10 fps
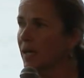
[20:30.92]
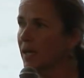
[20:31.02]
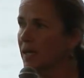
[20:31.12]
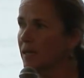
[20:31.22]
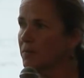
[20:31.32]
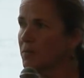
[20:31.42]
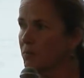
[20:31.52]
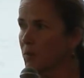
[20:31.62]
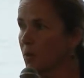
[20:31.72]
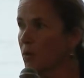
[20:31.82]

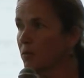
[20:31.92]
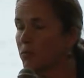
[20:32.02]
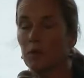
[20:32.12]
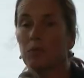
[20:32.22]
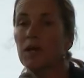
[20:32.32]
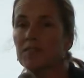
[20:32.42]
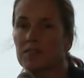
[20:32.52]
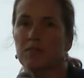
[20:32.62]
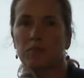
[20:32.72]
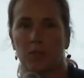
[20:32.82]
the role of the
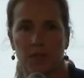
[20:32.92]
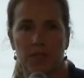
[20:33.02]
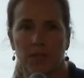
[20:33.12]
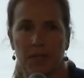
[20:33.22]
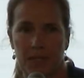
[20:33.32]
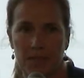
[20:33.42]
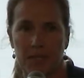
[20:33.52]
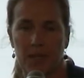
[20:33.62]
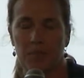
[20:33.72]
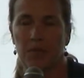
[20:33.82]
presence of forests on the
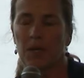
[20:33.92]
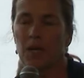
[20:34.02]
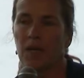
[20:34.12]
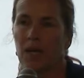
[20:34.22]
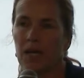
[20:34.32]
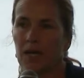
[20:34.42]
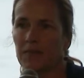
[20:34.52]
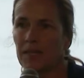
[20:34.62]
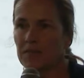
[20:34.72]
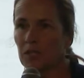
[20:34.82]
landscape.
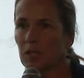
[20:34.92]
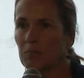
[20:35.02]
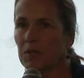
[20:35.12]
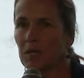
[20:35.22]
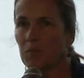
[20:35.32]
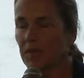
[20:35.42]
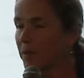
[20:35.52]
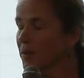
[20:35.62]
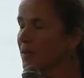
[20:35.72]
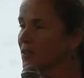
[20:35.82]
And that's going to compete with
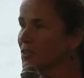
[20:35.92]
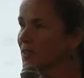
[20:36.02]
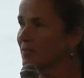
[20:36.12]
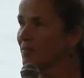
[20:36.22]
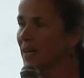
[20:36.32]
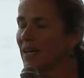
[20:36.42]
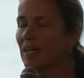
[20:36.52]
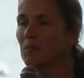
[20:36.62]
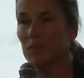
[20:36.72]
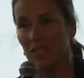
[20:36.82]
agriculture,
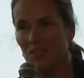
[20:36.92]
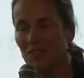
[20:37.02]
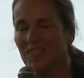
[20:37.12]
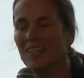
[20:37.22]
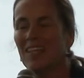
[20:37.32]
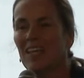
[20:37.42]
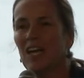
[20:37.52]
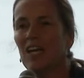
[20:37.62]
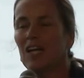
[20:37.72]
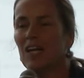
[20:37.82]
potentially,
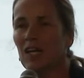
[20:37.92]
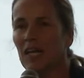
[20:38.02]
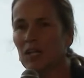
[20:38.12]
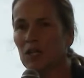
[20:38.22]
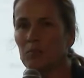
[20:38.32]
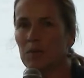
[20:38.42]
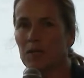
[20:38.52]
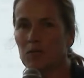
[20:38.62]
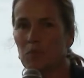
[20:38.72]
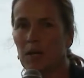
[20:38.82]
and compete
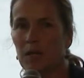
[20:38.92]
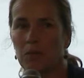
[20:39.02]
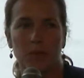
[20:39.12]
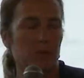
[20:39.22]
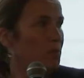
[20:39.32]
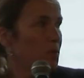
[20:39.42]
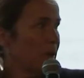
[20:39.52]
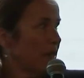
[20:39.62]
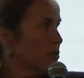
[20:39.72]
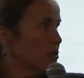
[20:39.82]
as well with
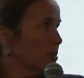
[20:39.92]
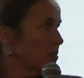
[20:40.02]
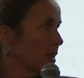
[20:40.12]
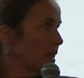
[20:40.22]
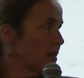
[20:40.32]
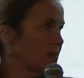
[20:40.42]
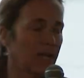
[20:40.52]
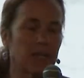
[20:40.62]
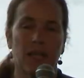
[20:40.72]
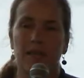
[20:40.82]
pasture
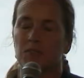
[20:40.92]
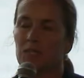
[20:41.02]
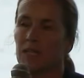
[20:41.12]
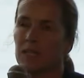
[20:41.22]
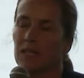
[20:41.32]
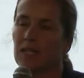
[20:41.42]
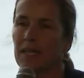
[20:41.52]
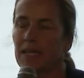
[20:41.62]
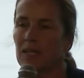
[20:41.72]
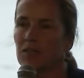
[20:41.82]
and livestock.
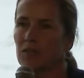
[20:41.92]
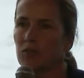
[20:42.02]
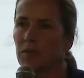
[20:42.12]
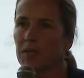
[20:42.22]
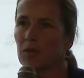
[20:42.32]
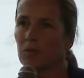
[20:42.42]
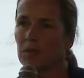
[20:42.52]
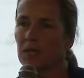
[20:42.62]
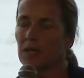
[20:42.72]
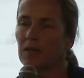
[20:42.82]
And so I think it
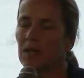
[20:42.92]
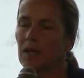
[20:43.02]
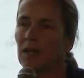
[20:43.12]
really